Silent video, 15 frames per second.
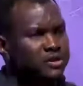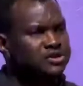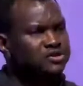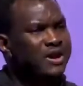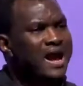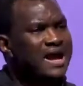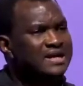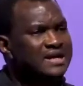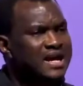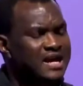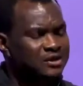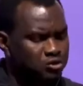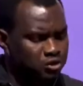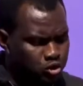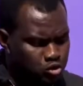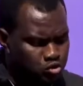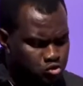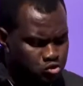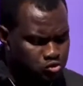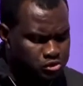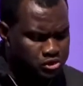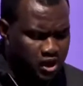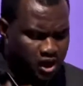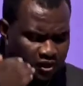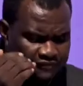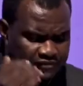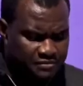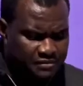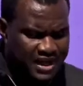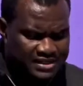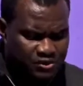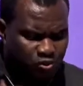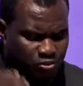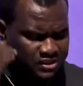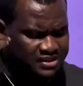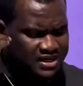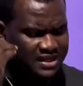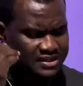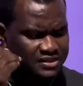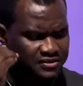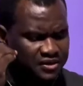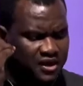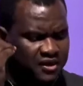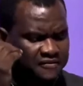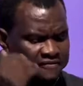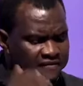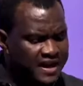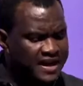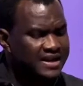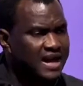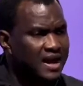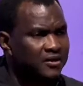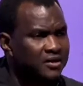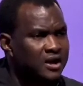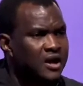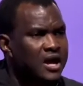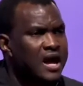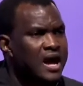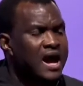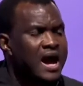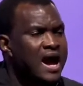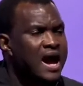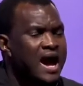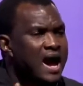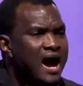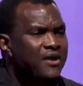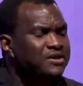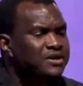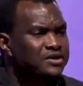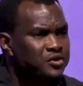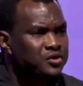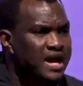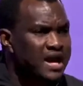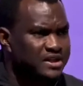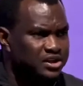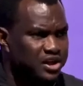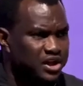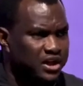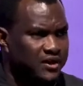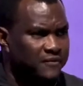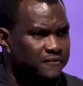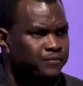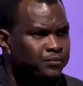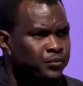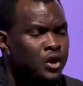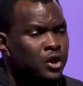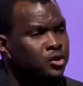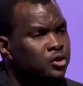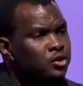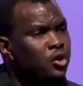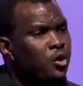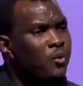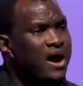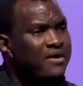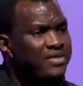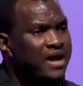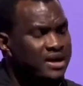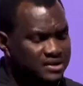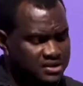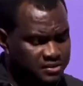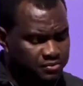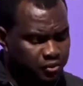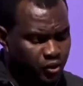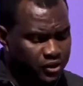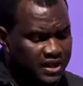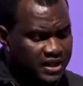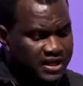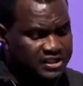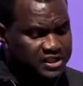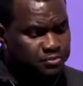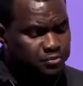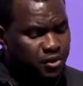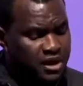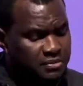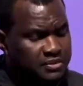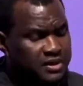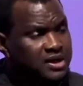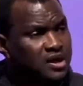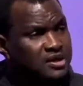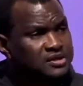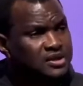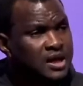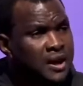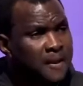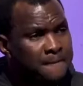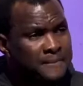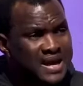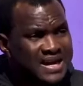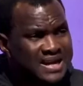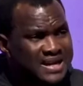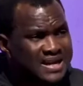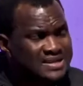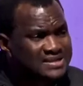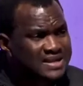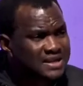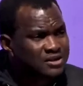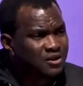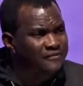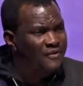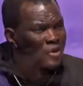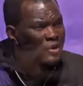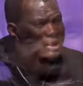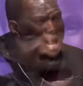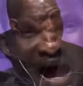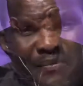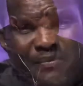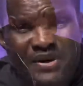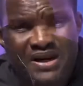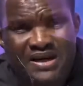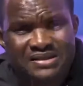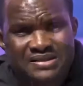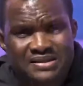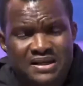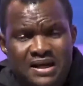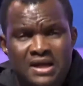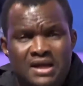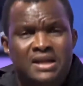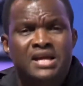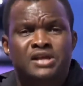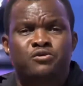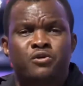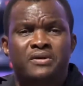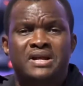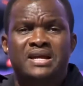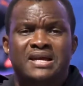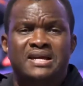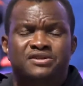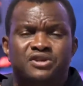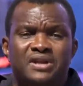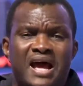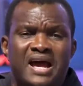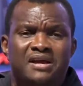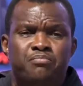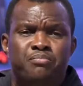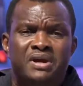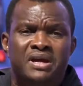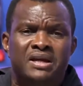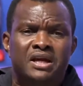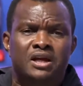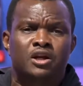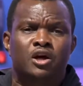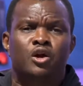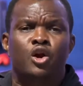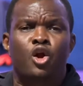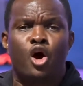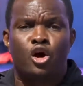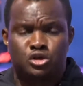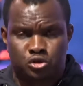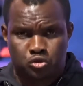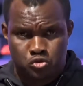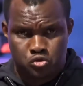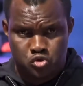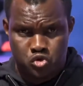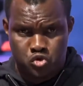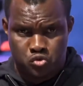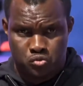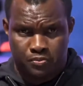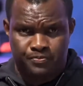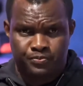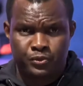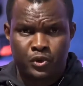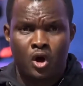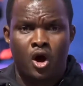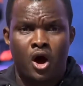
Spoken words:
we must try and get to the root of the matter. We must get to find out how did you get here. You know why that is important? That is important because being in a state of unhappiness literally is like being in a locked room